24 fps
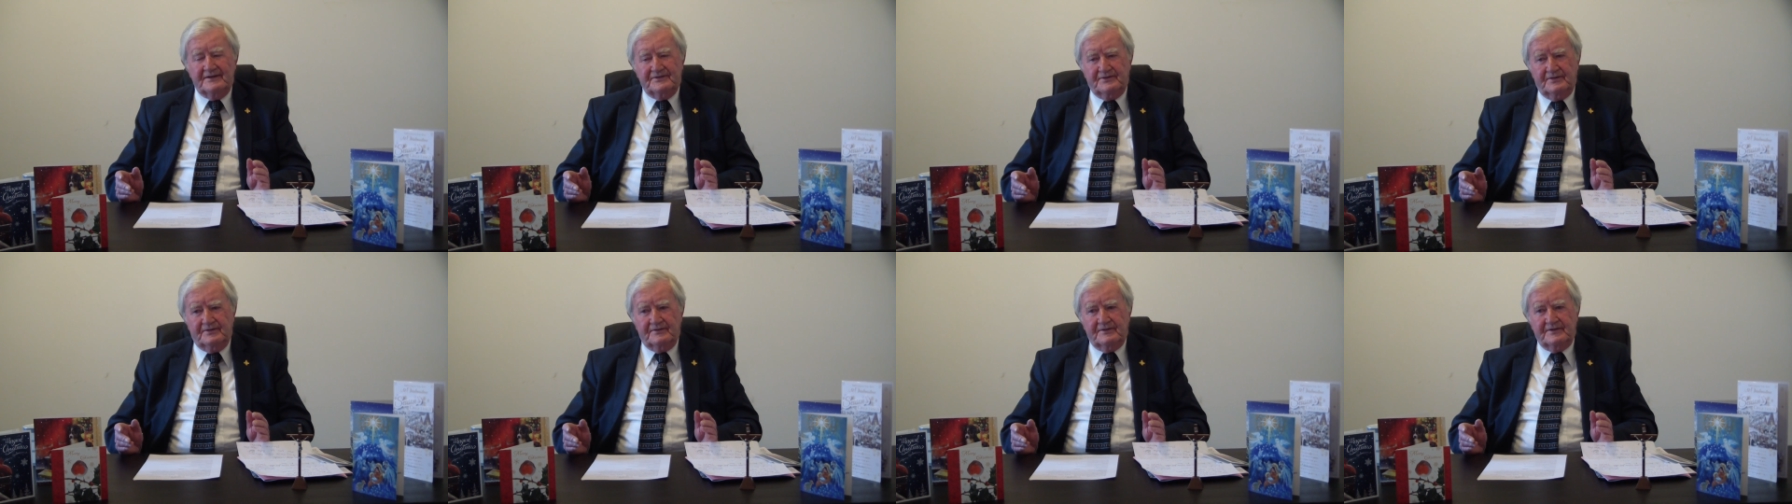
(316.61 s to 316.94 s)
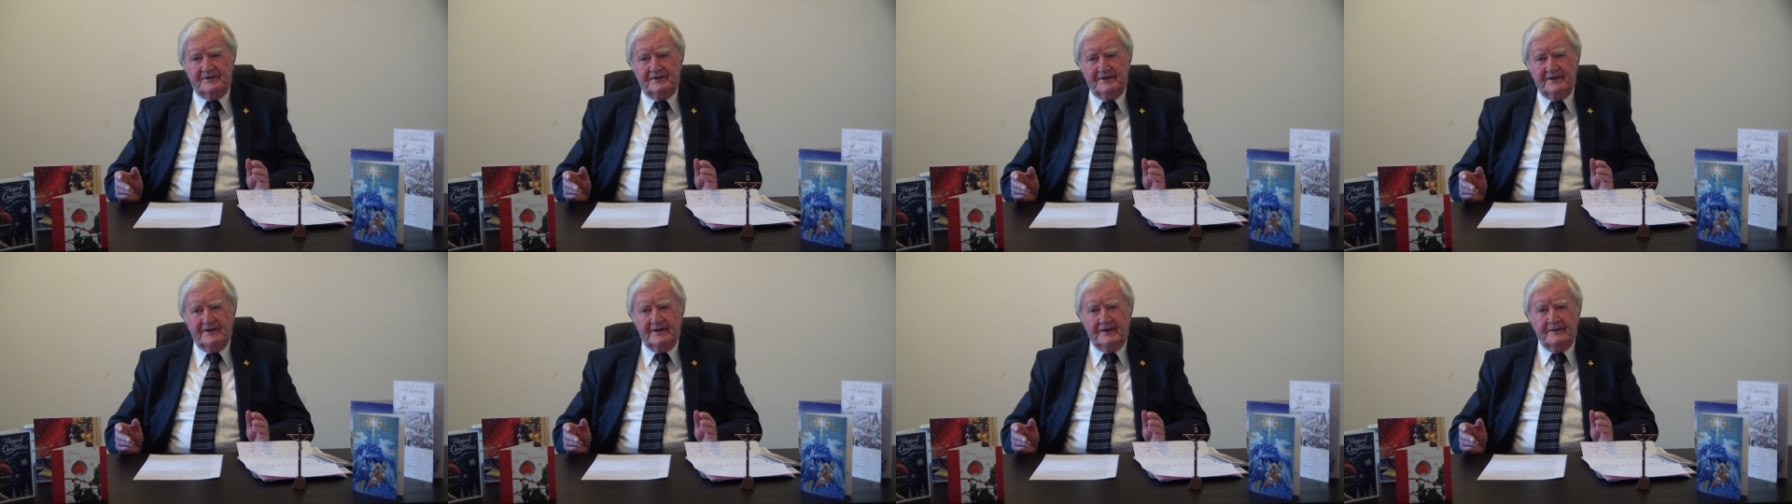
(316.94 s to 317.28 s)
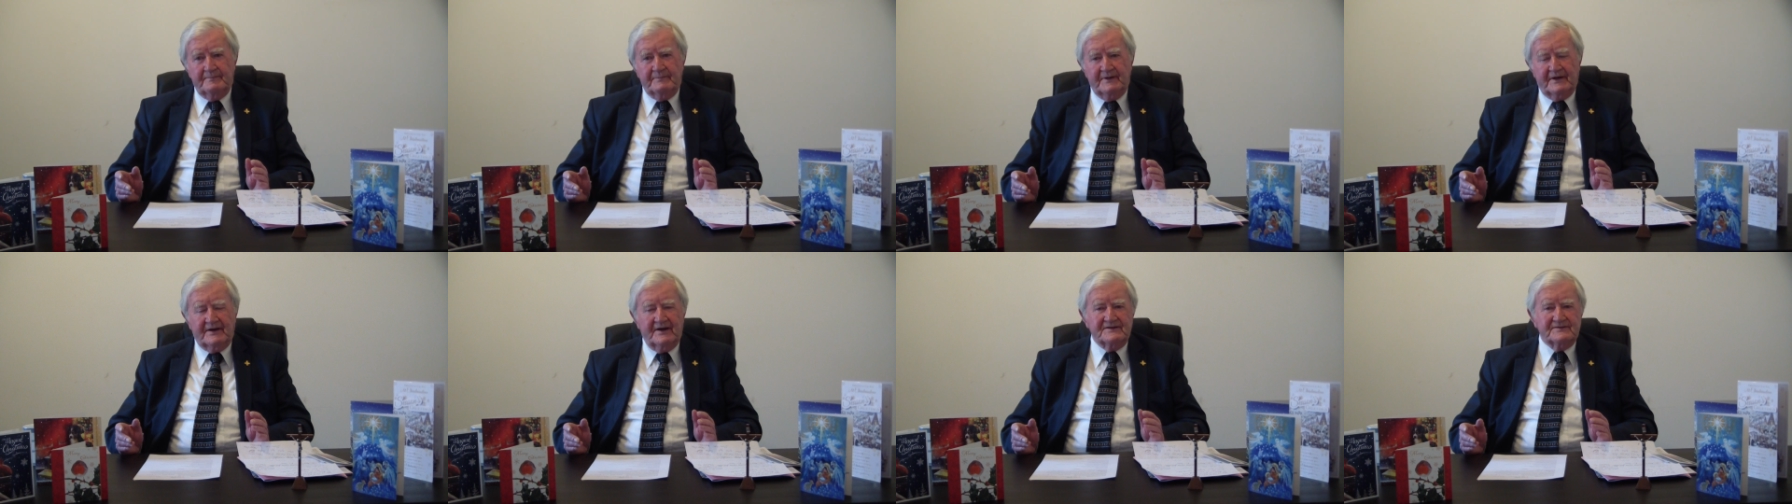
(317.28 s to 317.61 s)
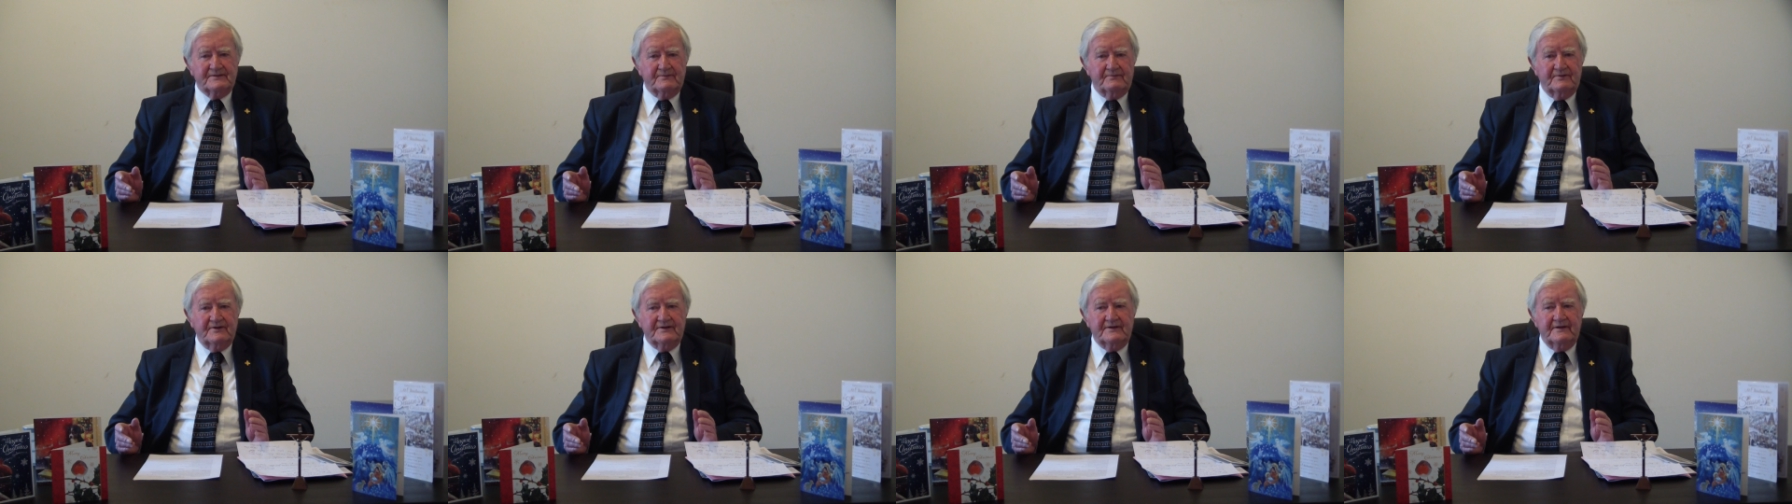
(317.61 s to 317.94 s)
during the year
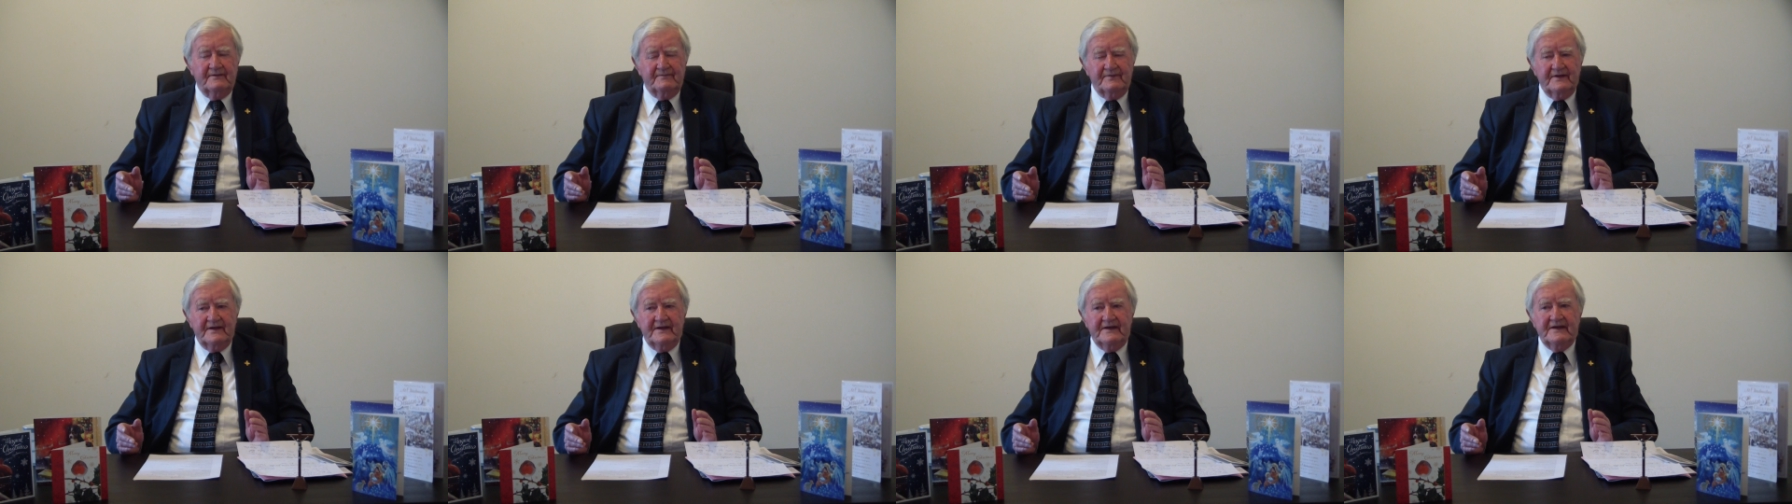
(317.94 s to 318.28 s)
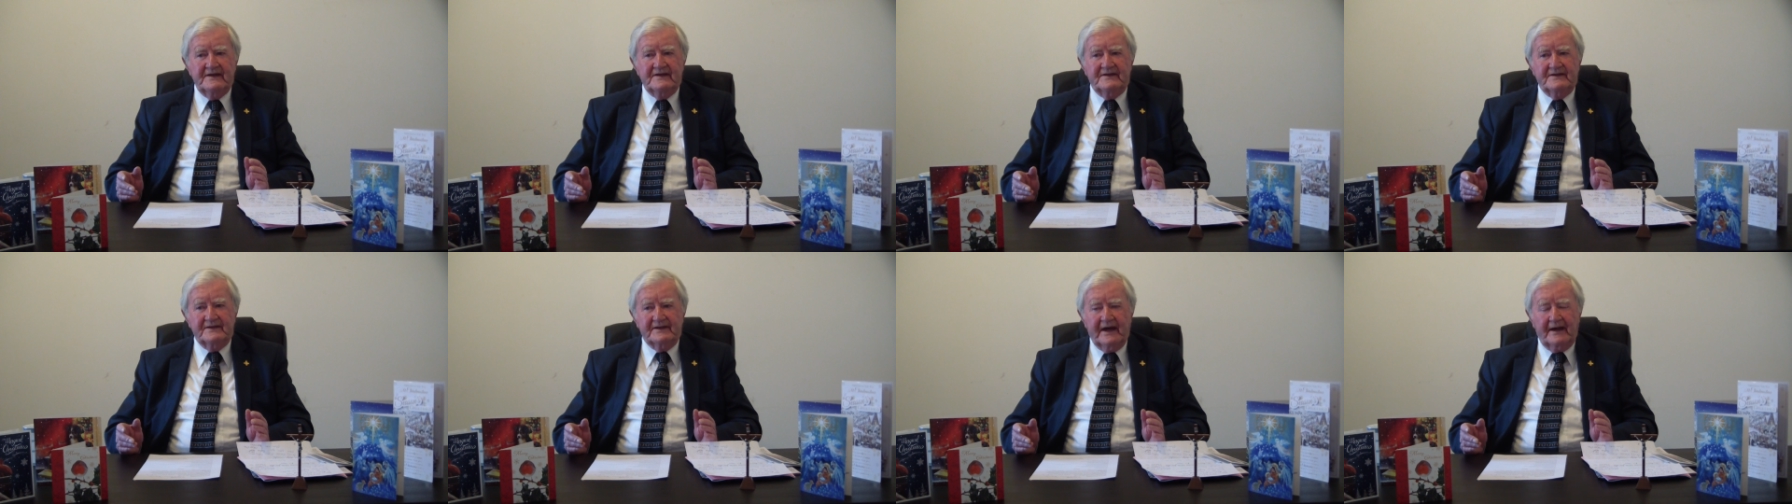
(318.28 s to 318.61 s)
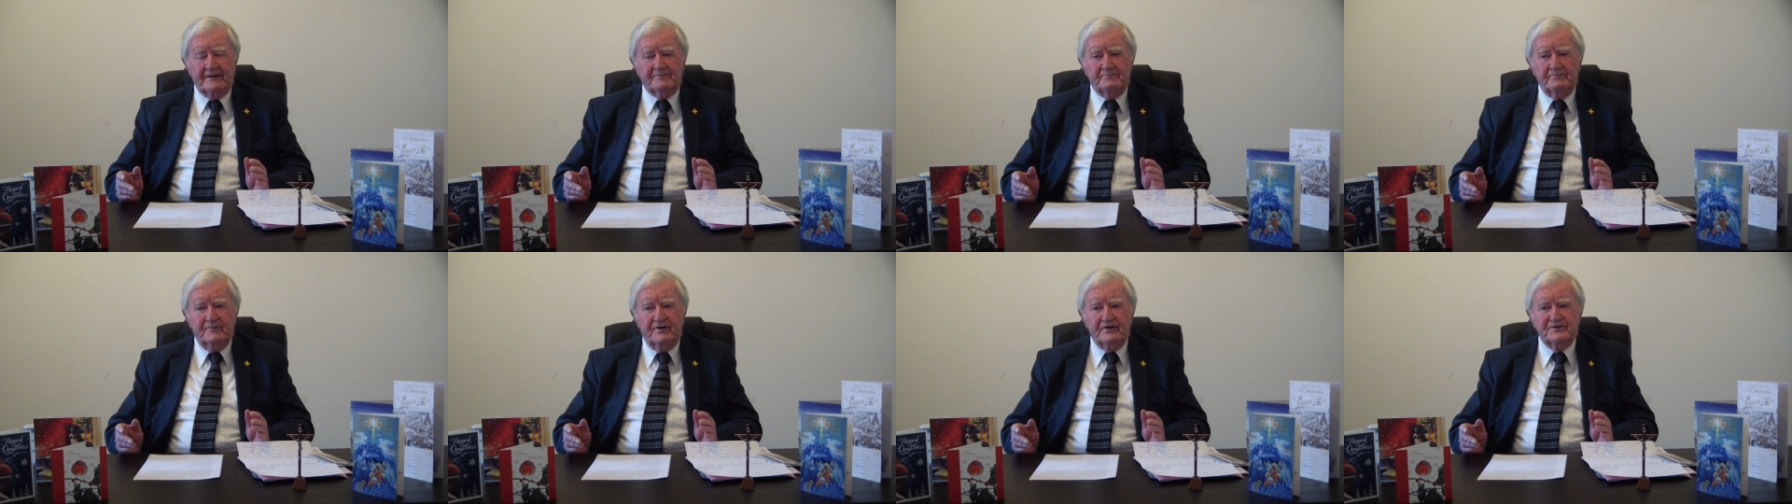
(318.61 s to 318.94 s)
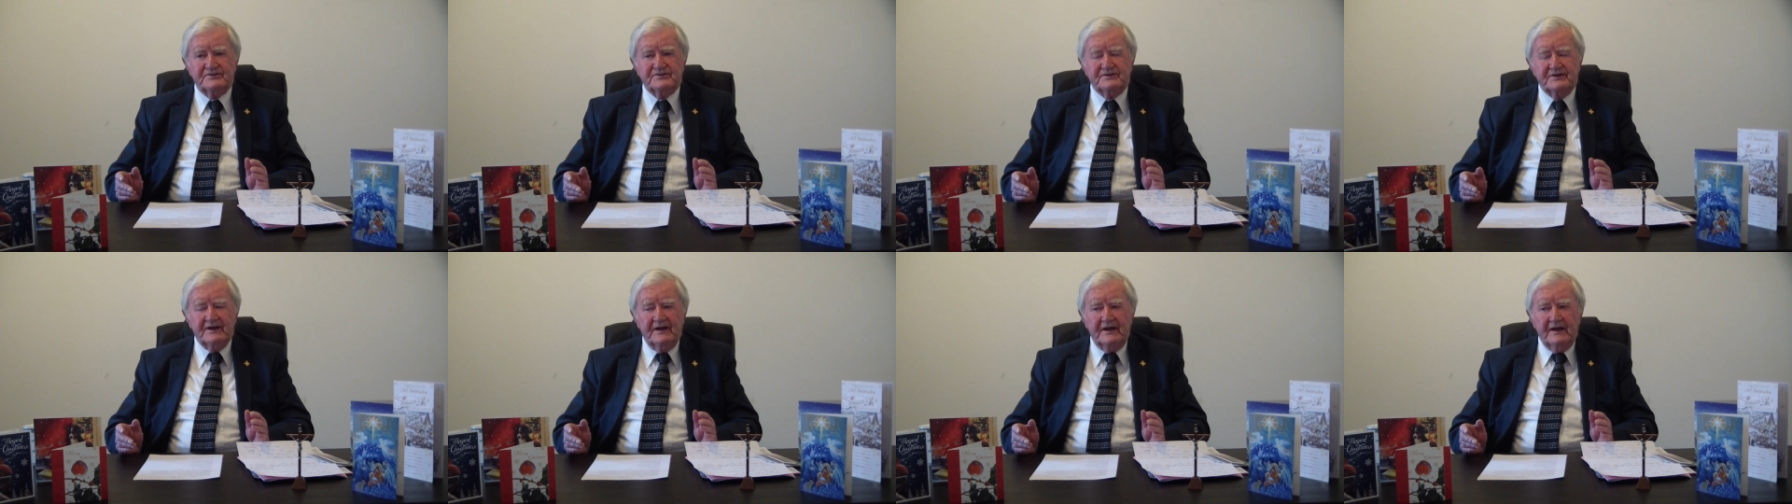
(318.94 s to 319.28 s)
because they wouldn't have eaten that
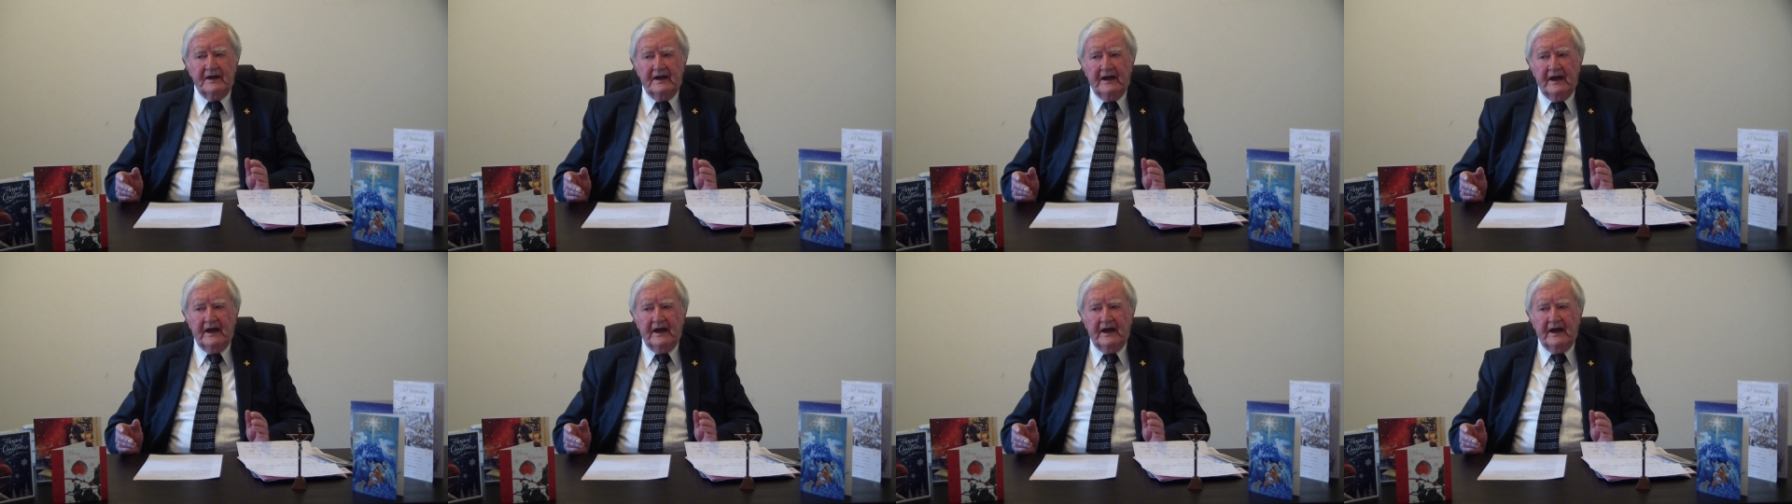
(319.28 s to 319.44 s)
much.